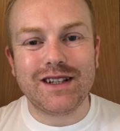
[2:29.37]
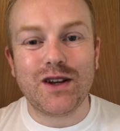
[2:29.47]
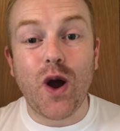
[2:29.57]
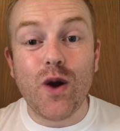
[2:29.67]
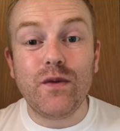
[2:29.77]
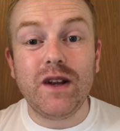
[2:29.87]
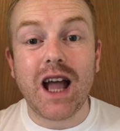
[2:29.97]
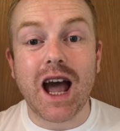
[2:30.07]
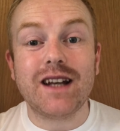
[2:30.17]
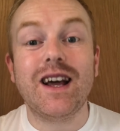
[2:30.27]
and hopefully
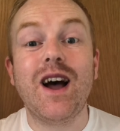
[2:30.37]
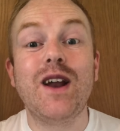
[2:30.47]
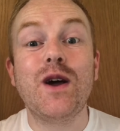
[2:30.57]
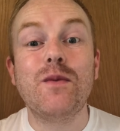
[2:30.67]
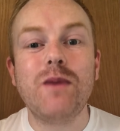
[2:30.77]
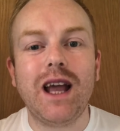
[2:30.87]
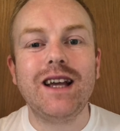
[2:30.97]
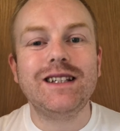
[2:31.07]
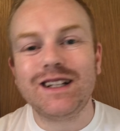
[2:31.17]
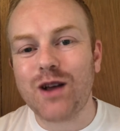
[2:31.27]
had an
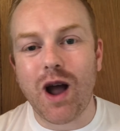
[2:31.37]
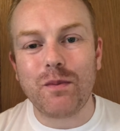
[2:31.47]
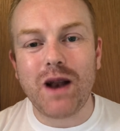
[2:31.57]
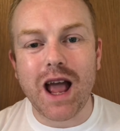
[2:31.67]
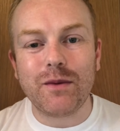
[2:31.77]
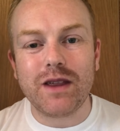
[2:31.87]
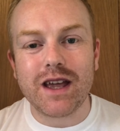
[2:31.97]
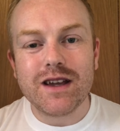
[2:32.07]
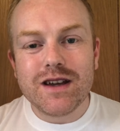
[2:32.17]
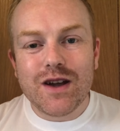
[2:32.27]
amazing time playing with it,
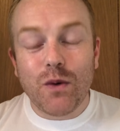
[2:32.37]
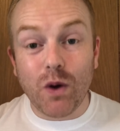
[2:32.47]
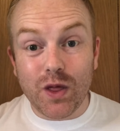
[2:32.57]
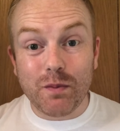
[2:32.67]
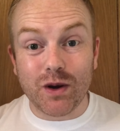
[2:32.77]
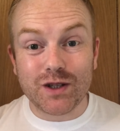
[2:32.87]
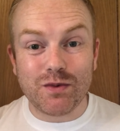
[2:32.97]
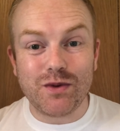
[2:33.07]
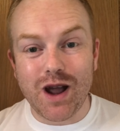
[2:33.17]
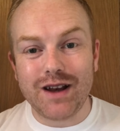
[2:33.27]
what are the possible
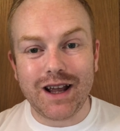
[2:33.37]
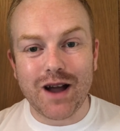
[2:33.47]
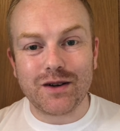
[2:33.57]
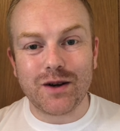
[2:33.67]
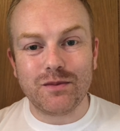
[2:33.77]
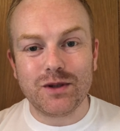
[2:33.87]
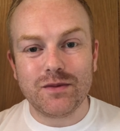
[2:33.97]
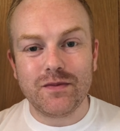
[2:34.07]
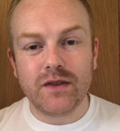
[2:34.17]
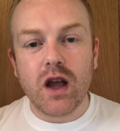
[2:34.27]
learning outcomes?
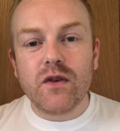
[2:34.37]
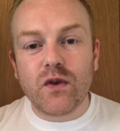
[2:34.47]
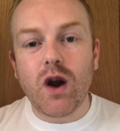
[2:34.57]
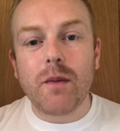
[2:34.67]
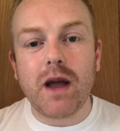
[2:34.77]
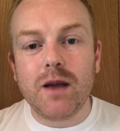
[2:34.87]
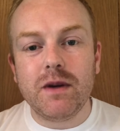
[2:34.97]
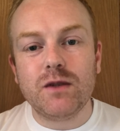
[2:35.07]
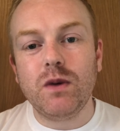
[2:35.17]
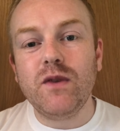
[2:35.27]
For our
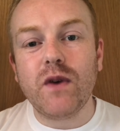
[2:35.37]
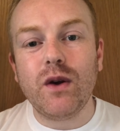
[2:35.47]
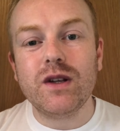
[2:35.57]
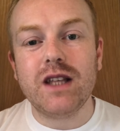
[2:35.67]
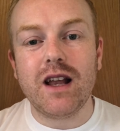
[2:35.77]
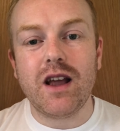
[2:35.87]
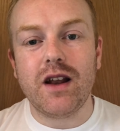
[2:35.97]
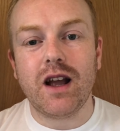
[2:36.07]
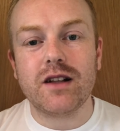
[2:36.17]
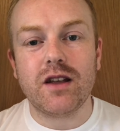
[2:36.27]
babies, we focus their
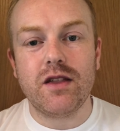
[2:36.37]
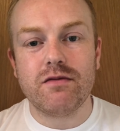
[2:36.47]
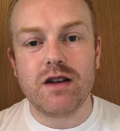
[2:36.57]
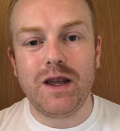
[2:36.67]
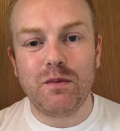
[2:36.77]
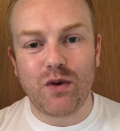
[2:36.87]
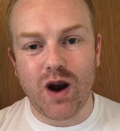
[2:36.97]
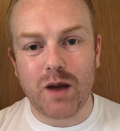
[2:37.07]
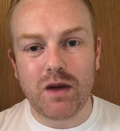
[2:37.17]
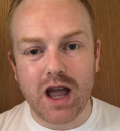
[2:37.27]
learning under 3
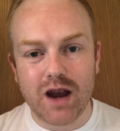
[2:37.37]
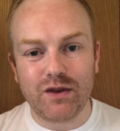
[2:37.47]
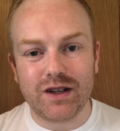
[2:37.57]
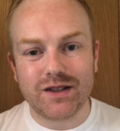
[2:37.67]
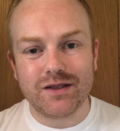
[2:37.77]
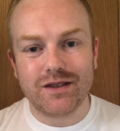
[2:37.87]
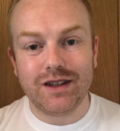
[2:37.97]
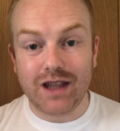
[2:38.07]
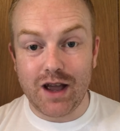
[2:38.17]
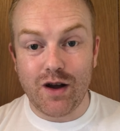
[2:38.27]
prime areas.
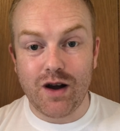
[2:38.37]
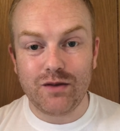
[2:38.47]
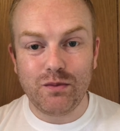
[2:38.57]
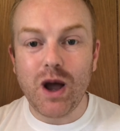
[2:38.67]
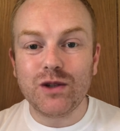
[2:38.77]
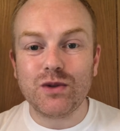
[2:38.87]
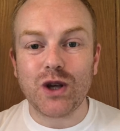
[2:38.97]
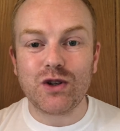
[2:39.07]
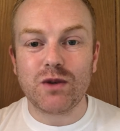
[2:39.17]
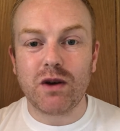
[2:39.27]
They are personal,
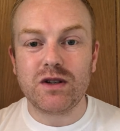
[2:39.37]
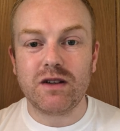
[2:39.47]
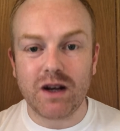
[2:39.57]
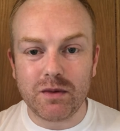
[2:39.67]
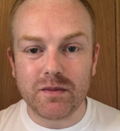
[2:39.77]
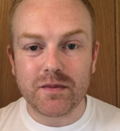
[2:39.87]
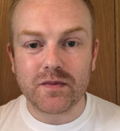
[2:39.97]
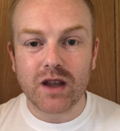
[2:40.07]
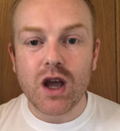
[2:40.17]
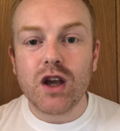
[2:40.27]
social and emotion development,
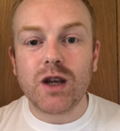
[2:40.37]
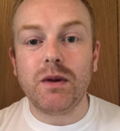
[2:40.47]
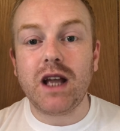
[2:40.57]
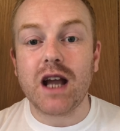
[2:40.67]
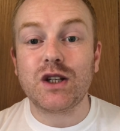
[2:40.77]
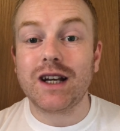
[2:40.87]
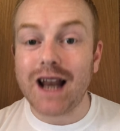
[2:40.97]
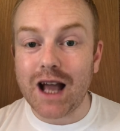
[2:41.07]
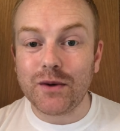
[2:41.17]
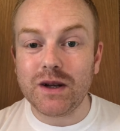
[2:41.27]
communication and
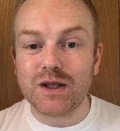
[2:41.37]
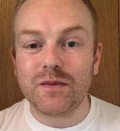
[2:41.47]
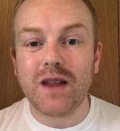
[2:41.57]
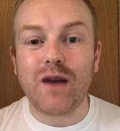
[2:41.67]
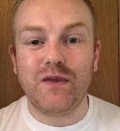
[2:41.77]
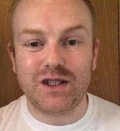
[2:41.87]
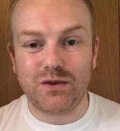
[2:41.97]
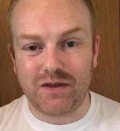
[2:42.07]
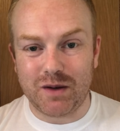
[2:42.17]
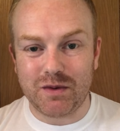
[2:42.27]
language, and physical
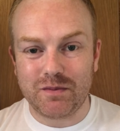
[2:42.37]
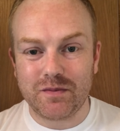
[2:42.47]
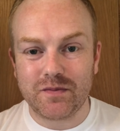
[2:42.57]
development.